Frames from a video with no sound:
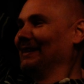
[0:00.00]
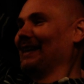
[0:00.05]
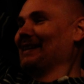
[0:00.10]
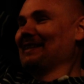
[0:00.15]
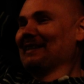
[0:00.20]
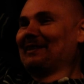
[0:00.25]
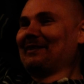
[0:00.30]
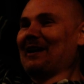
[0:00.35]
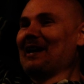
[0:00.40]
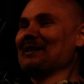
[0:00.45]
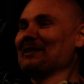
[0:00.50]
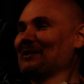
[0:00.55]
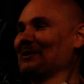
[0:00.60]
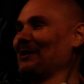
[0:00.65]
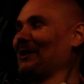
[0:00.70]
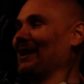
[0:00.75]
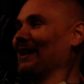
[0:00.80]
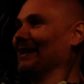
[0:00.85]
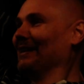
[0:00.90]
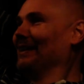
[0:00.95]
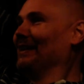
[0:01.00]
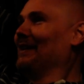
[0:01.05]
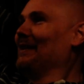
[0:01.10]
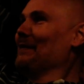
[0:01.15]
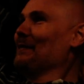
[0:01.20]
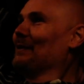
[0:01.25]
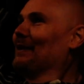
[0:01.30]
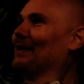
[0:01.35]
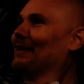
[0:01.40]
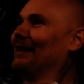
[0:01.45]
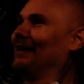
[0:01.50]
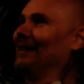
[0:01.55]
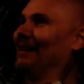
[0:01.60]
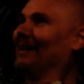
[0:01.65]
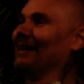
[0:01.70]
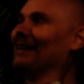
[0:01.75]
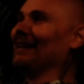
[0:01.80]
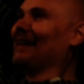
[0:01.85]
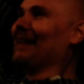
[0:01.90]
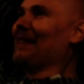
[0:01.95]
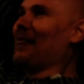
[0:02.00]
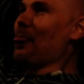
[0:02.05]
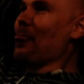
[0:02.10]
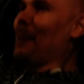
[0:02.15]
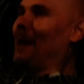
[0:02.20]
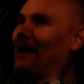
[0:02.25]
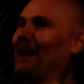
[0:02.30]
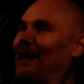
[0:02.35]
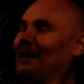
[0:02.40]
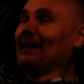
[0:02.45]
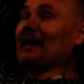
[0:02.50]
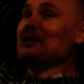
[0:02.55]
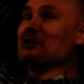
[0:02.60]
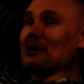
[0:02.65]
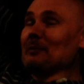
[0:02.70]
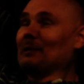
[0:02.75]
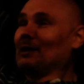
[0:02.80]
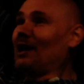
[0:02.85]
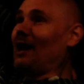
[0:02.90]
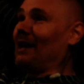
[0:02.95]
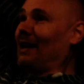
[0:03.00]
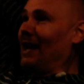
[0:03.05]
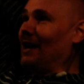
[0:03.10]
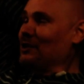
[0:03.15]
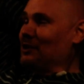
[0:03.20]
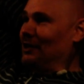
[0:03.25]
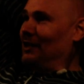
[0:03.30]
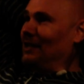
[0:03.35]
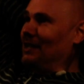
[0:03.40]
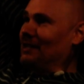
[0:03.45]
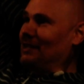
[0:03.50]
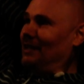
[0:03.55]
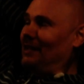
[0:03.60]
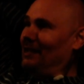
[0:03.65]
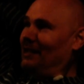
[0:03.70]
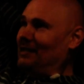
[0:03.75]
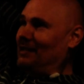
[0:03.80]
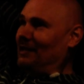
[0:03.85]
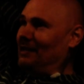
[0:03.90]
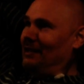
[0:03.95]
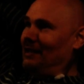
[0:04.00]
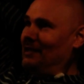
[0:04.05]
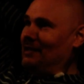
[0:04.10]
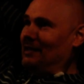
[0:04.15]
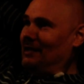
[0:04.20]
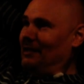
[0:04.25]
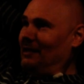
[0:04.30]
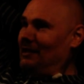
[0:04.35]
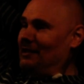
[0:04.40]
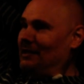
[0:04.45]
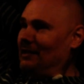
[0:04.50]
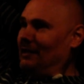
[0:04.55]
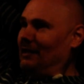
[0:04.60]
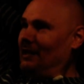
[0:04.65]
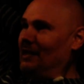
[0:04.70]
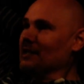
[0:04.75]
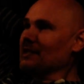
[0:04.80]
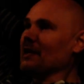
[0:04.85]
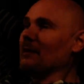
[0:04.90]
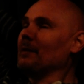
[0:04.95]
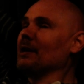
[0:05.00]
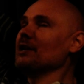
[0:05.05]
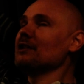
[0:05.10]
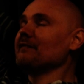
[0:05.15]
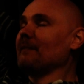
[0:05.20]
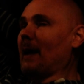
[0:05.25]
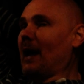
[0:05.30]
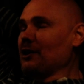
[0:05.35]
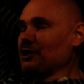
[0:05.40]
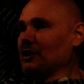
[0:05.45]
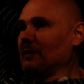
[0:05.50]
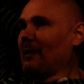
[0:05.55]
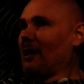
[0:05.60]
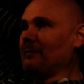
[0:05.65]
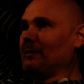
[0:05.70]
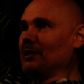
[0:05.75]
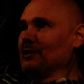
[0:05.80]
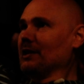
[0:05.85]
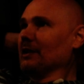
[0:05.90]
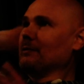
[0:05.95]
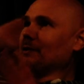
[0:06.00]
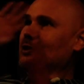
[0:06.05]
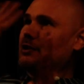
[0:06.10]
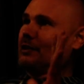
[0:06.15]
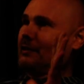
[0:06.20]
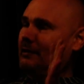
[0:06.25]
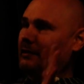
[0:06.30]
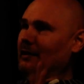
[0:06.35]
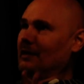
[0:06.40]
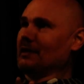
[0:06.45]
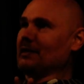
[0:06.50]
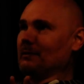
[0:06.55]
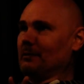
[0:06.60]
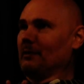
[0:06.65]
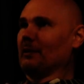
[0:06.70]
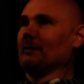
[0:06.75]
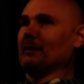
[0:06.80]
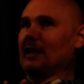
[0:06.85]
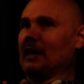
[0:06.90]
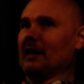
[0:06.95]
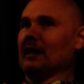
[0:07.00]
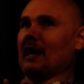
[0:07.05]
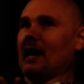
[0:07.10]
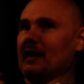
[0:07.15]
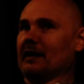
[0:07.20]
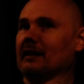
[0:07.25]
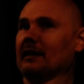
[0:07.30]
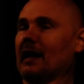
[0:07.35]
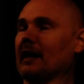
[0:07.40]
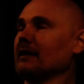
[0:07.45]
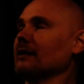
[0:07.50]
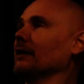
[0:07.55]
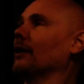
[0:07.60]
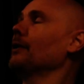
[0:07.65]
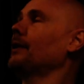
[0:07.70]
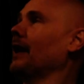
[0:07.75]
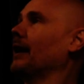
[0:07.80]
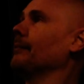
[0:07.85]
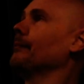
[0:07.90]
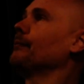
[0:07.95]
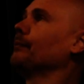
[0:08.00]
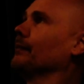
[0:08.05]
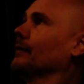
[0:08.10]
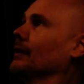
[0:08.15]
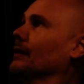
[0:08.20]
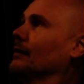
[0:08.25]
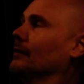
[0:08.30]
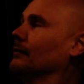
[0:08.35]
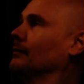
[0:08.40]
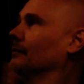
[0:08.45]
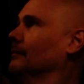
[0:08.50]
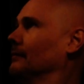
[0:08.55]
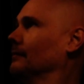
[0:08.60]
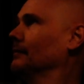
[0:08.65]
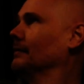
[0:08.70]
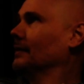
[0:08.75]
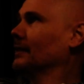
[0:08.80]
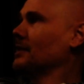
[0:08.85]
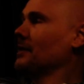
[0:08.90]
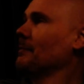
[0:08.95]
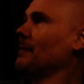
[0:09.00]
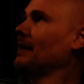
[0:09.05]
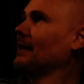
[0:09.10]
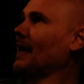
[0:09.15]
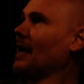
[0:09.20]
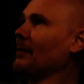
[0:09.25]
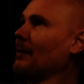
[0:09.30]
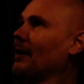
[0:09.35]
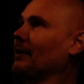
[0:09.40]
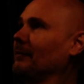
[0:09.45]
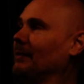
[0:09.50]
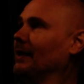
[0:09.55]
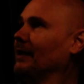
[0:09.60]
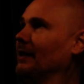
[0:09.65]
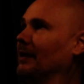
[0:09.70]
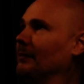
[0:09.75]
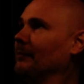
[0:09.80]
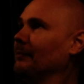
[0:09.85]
It's a great story. I like Jim a lot, actually. He's somebody who's passionate about music, which is where he and I connect. Okay, but not about me.